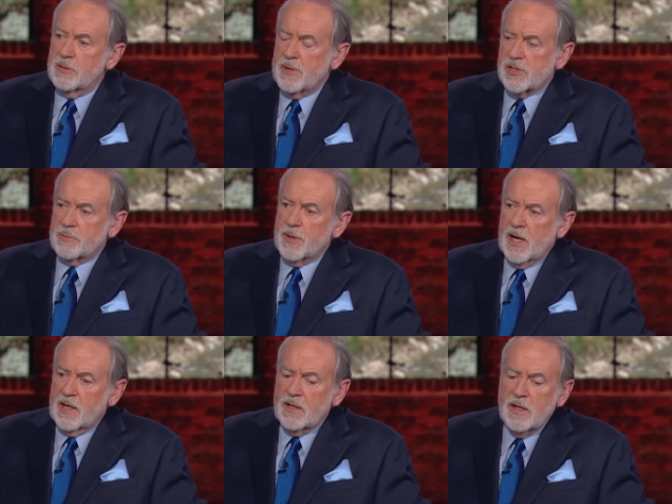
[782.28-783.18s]
depends
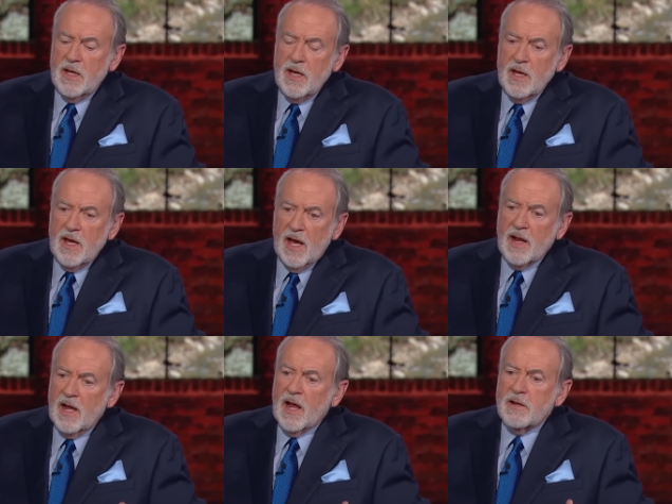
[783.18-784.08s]
upon it.
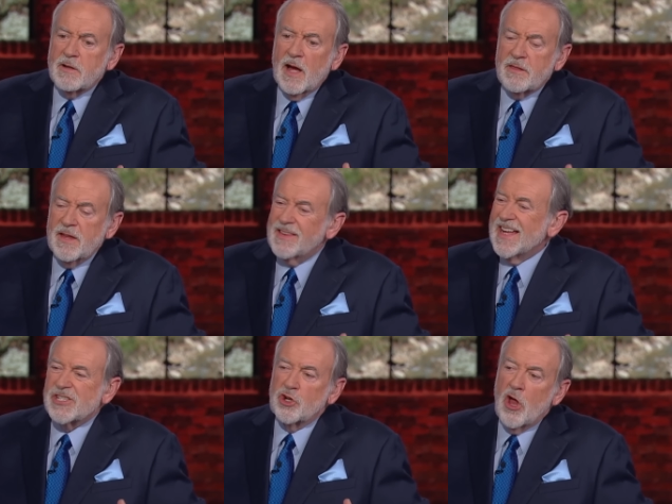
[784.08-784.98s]
And I think
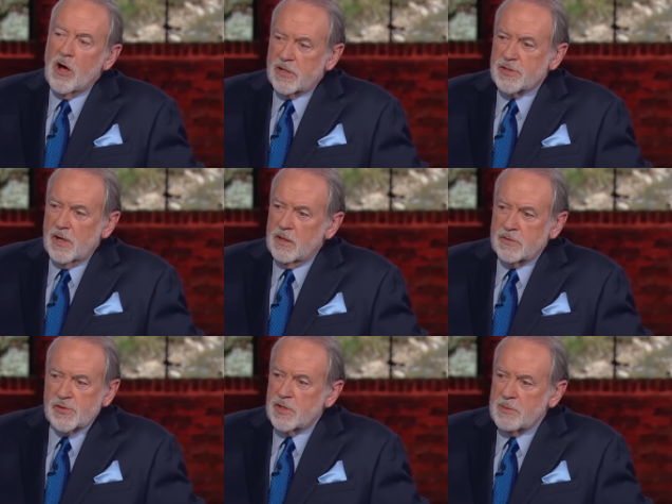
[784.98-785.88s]
that's lost
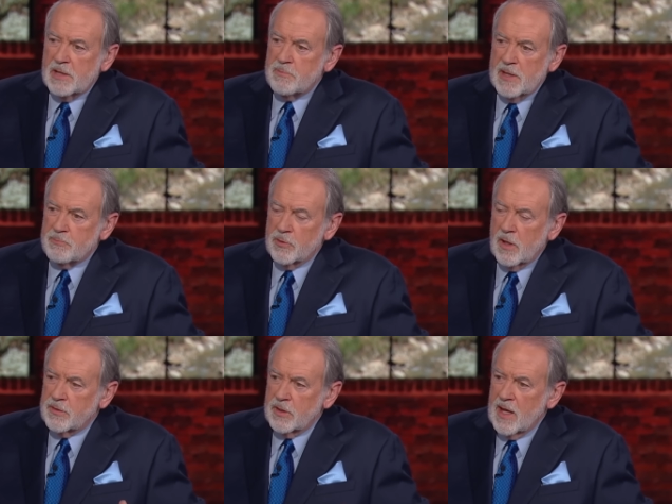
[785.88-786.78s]
on so many people
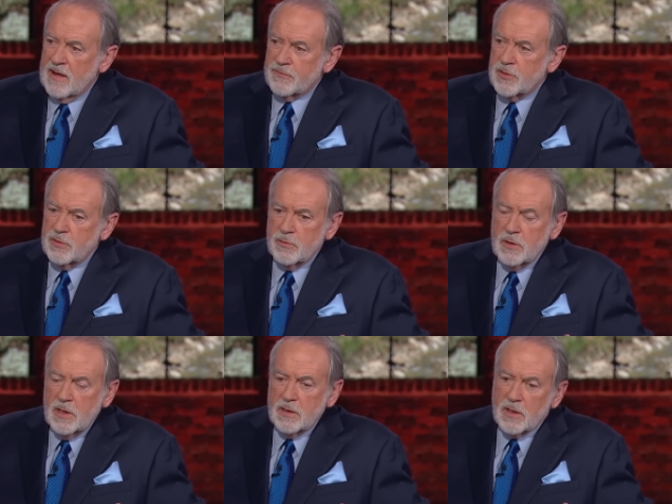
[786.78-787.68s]
on the left who
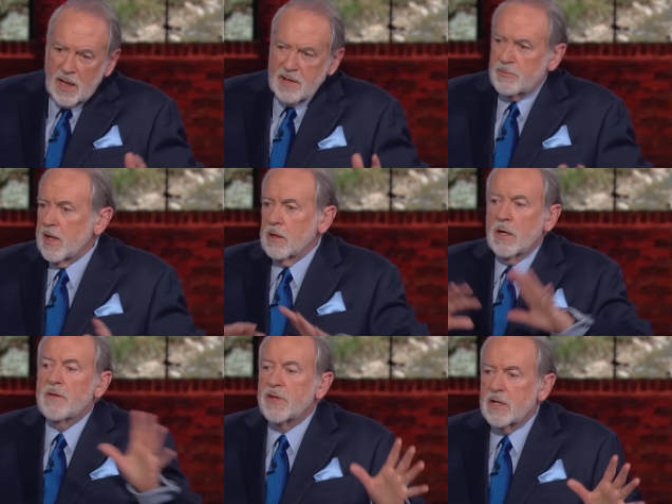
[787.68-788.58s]
claim they
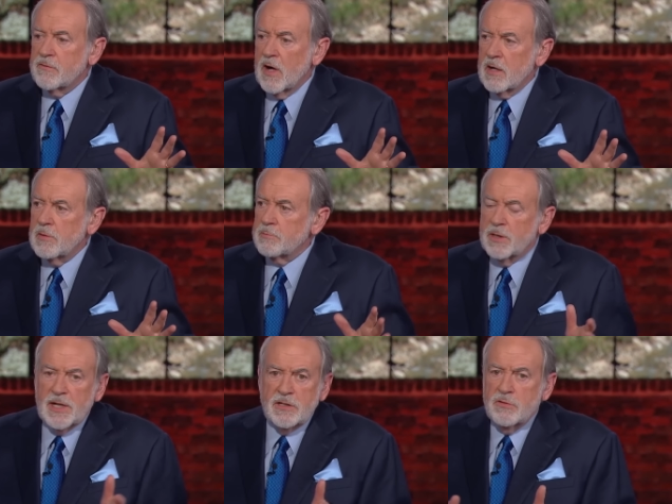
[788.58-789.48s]
love the environment,
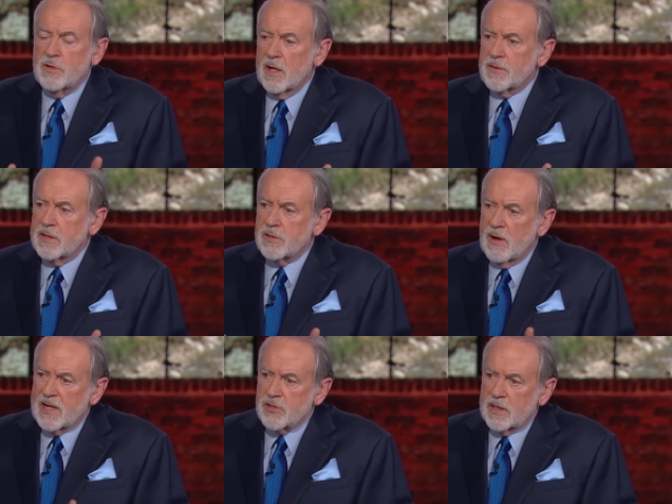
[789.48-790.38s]
but they do nothing to
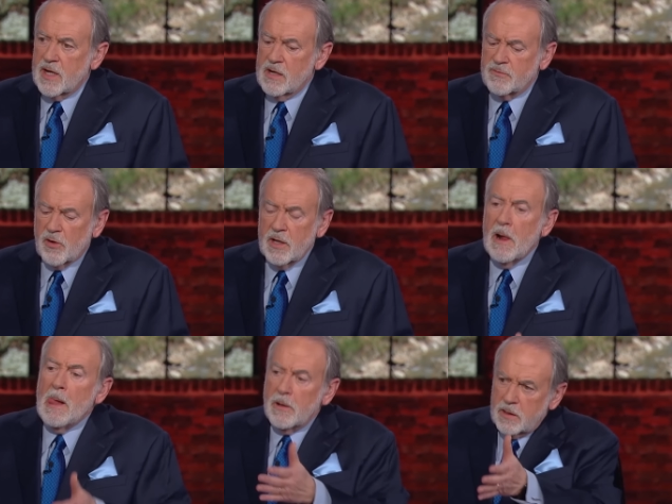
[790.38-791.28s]
actually care for it.
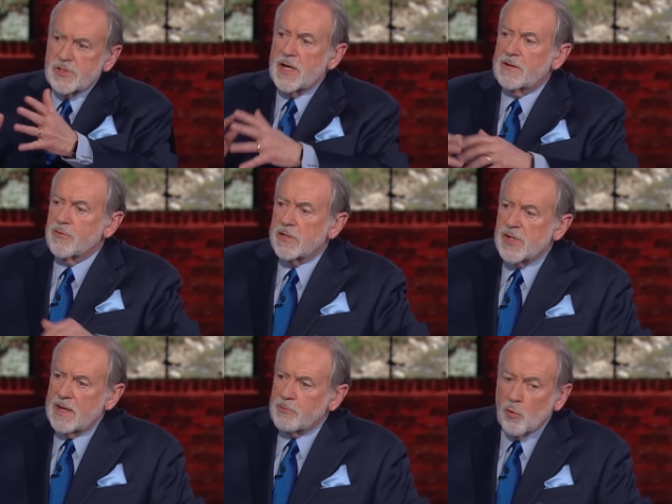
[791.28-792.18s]
Let's take, for
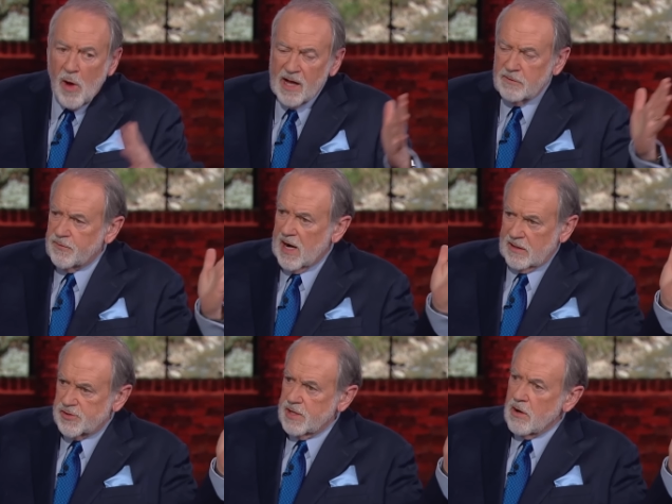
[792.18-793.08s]
example,
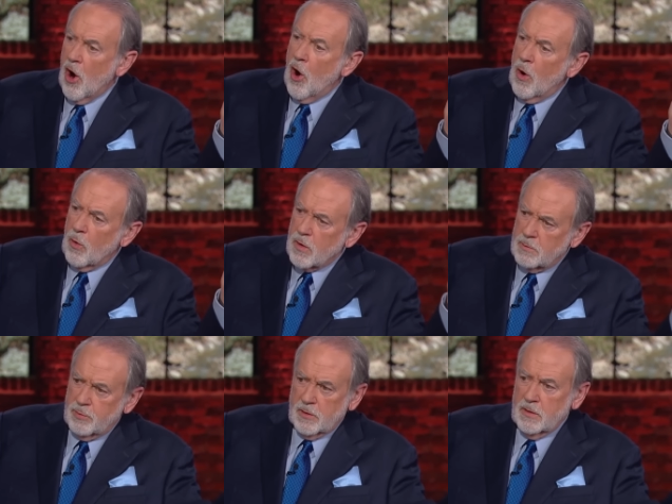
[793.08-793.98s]
wildfires. They're
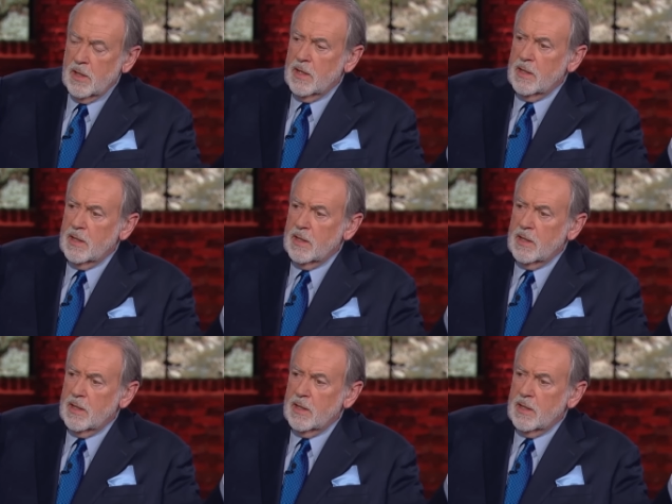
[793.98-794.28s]
horrible